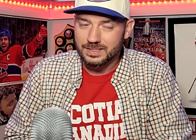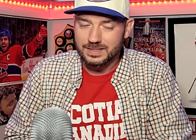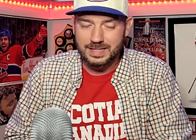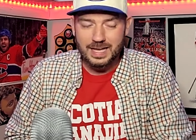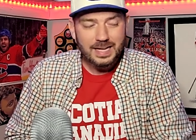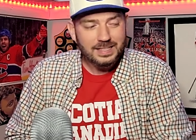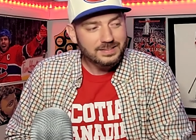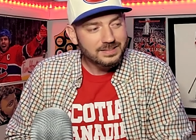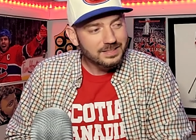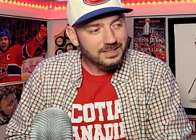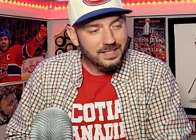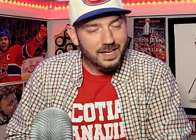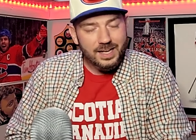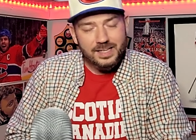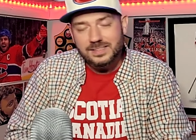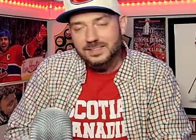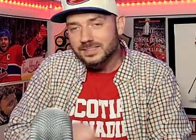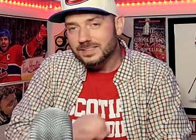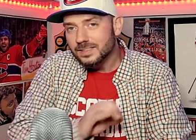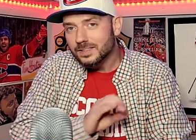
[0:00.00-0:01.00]
That's a
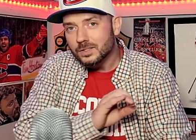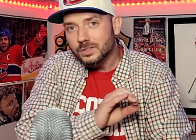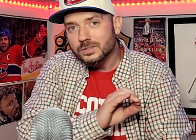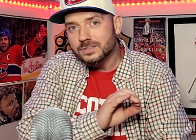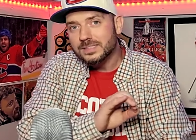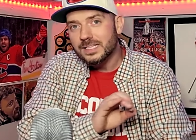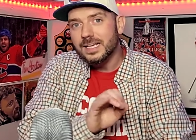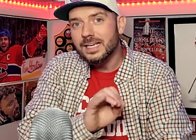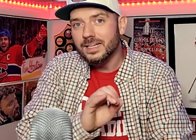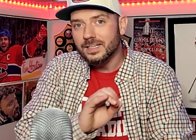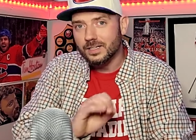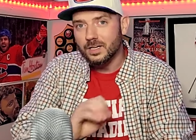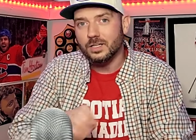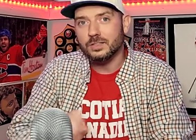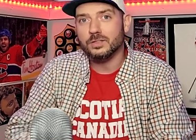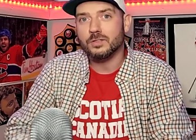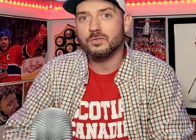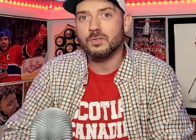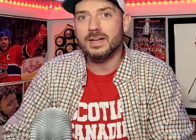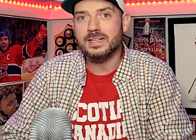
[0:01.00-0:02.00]
nice little tick
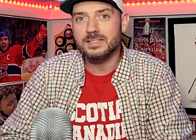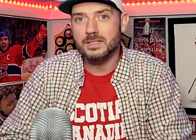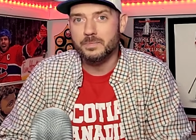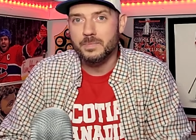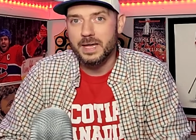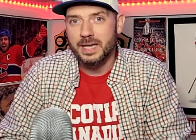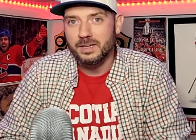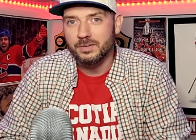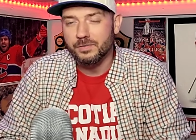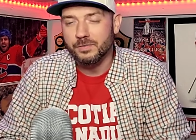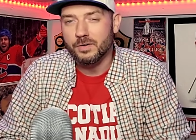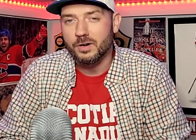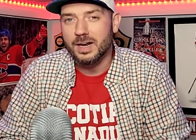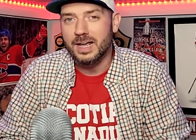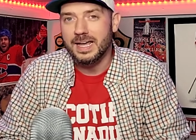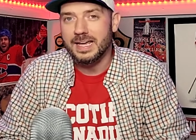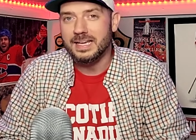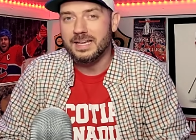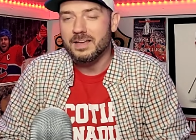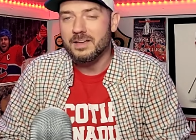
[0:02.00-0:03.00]
on the resume for
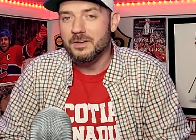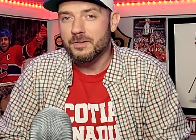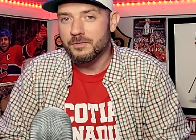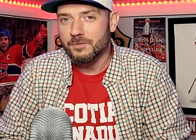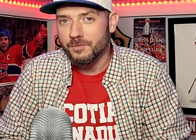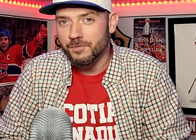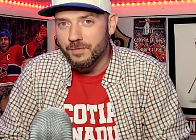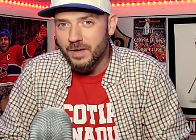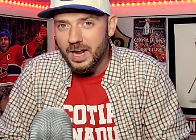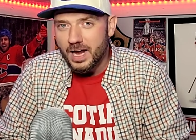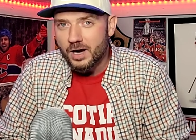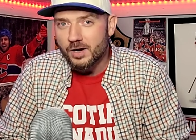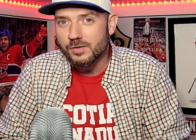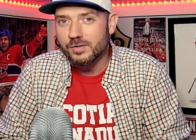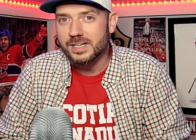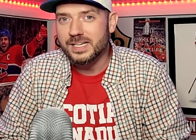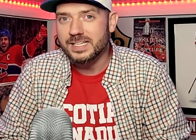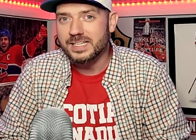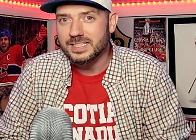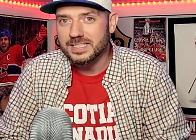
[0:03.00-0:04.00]
a
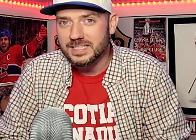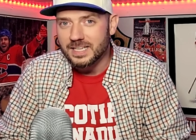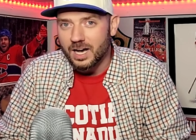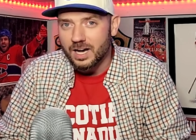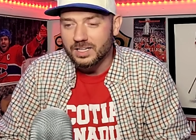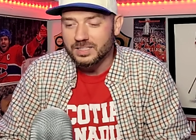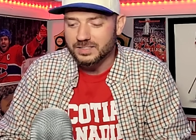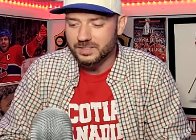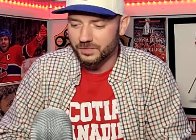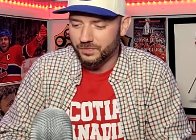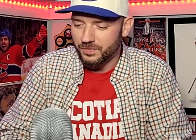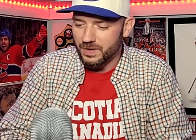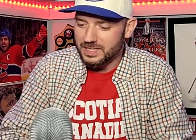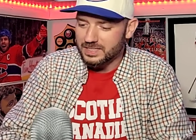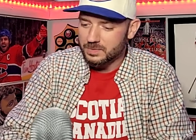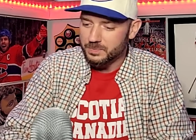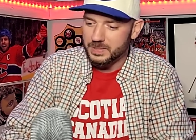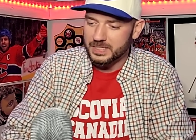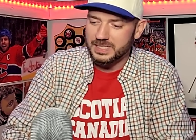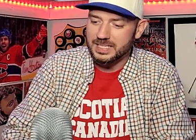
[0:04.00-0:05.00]
very young
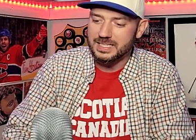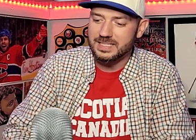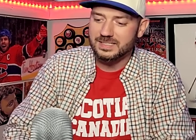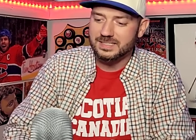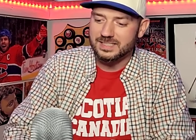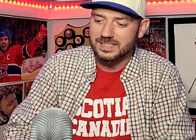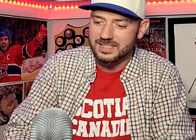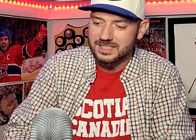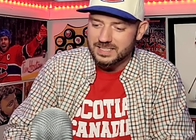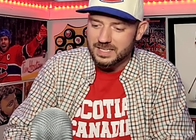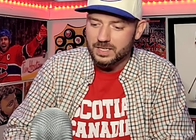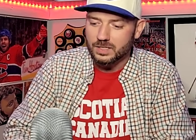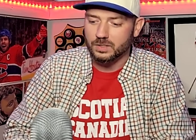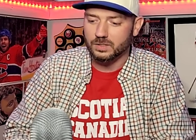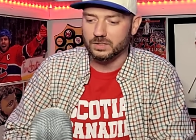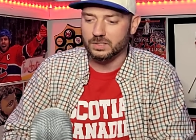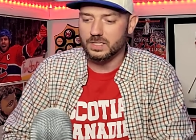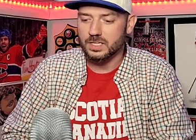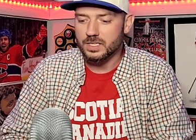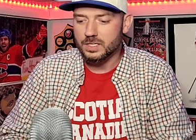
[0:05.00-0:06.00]
defenseman. He is
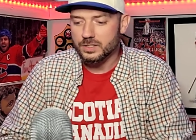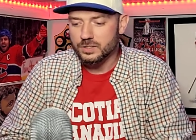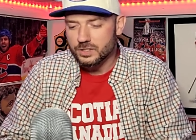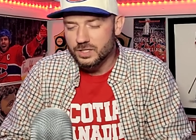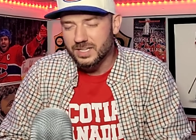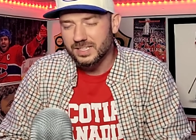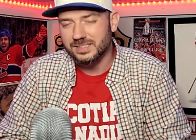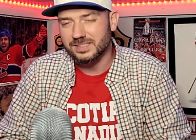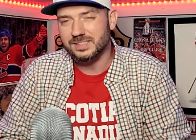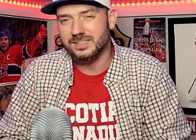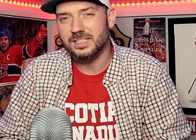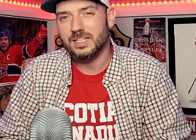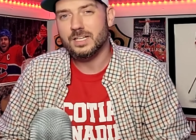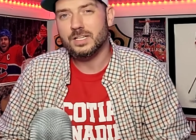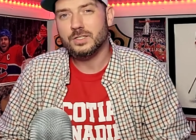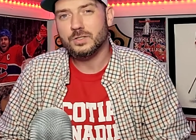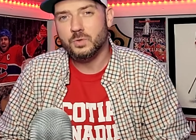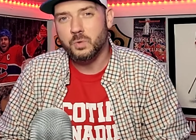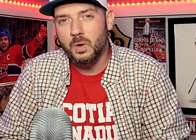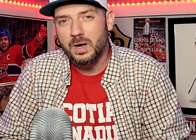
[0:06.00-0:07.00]
still just
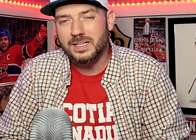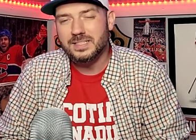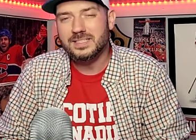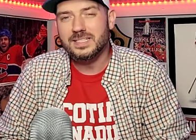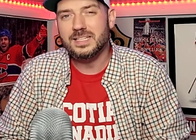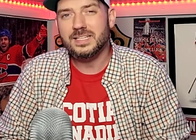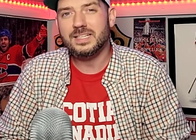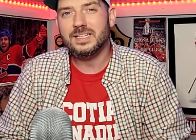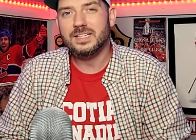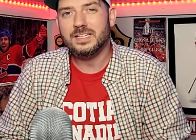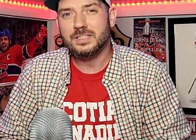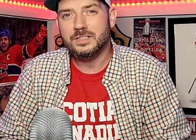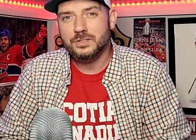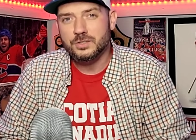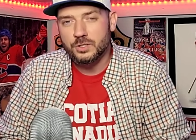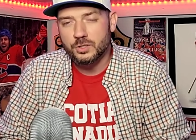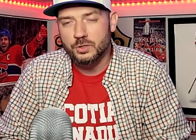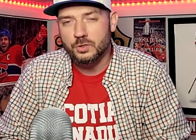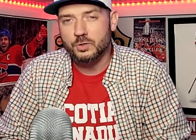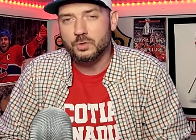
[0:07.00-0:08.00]

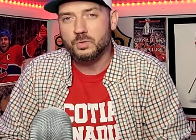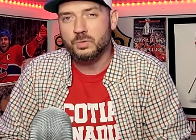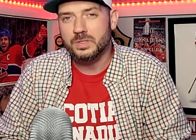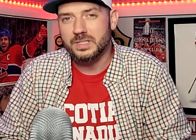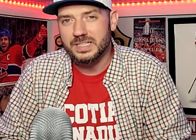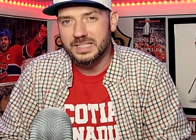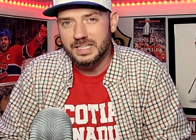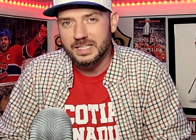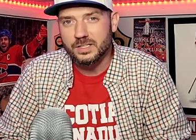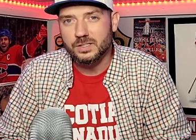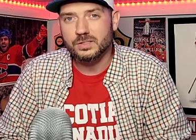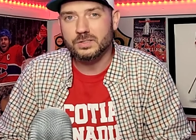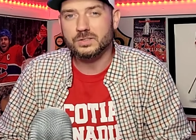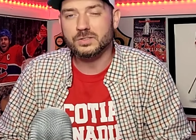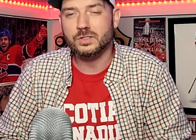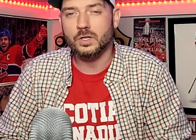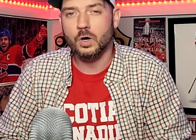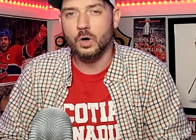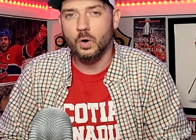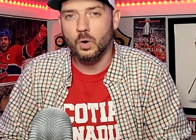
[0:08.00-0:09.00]
22
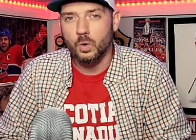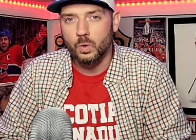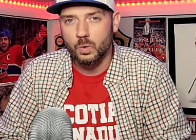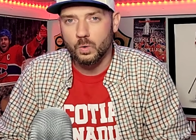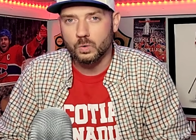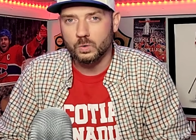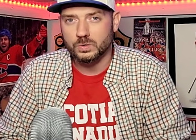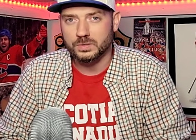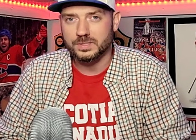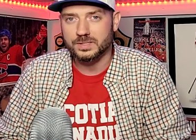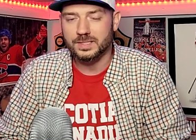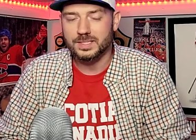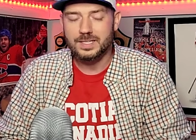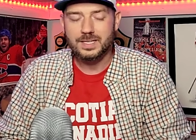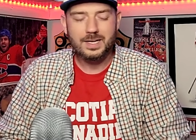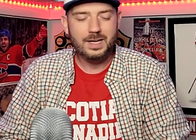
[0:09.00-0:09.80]
years old.